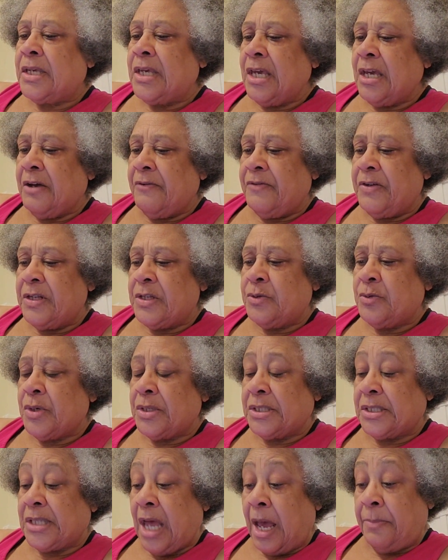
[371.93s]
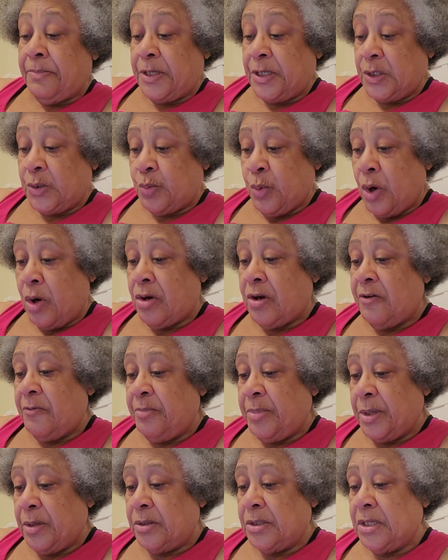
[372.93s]
king of Israel stopped his work
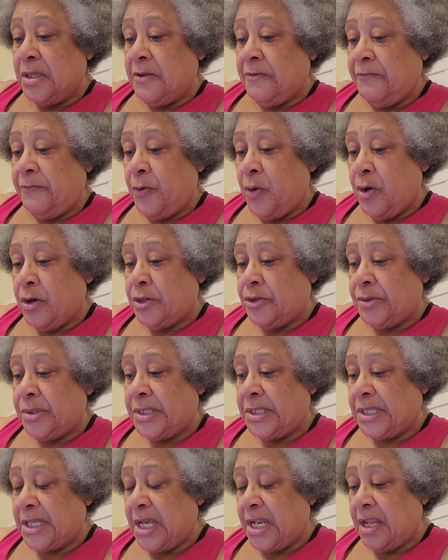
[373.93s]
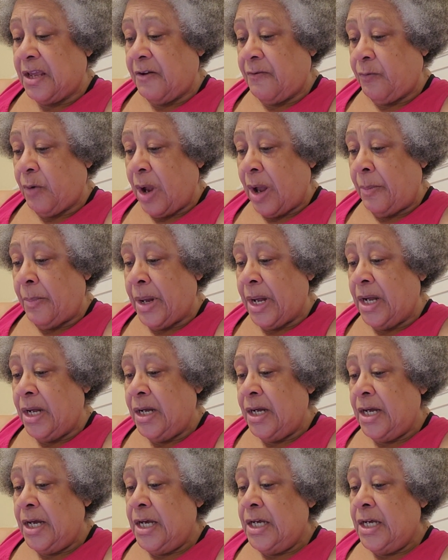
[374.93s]
of building the fortress city of Ramah